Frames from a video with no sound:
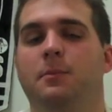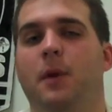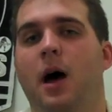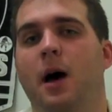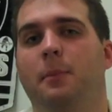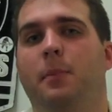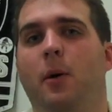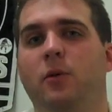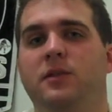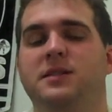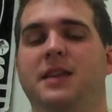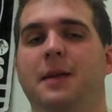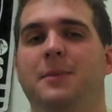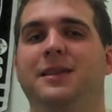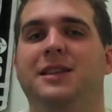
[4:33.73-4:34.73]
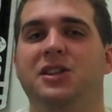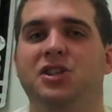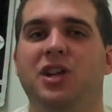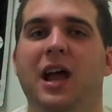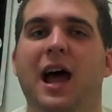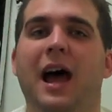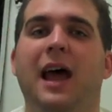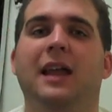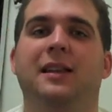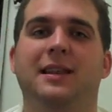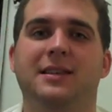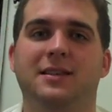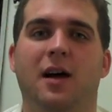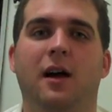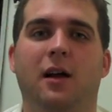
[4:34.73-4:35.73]
them in the chat and
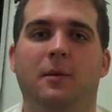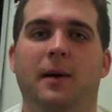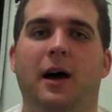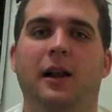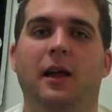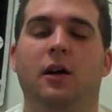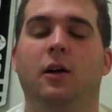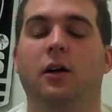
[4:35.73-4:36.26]
let's talk about it.